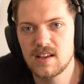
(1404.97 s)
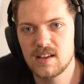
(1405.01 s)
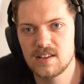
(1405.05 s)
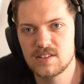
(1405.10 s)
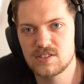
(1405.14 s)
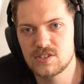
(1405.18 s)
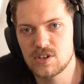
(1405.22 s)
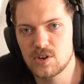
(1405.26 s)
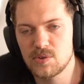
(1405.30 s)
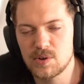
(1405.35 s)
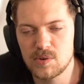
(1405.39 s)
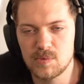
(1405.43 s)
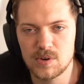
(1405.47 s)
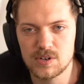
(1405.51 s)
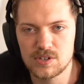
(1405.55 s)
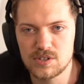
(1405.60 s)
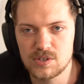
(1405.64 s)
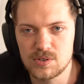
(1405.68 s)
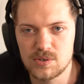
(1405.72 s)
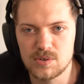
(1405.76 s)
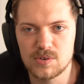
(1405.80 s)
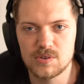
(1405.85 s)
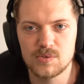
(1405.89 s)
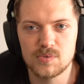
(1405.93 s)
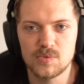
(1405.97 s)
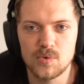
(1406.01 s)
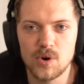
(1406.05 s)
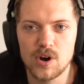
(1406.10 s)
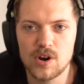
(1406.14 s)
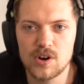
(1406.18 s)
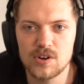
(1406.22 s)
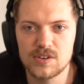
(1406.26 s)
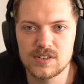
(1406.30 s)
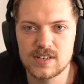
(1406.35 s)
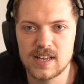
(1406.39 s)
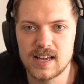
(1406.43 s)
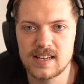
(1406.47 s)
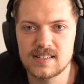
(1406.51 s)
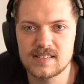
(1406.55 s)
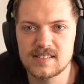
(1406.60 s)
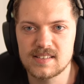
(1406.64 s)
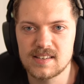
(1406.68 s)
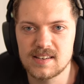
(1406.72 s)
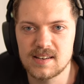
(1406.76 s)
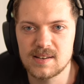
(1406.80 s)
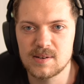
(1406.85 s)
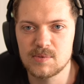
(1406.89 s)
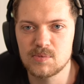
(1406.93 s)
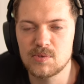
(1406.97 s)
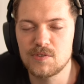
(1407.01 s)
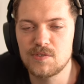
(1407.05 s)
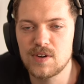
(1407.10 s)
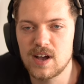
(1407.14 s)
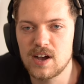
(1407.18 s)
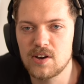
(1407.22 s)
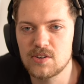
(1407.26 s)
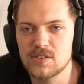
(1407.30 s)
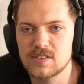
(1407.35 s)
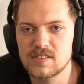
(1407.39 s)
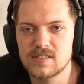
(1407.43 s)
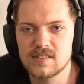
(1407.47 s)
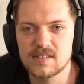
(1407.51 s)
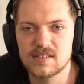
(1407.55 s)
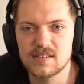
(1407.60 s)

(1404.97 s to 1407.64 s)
So we want to work on that without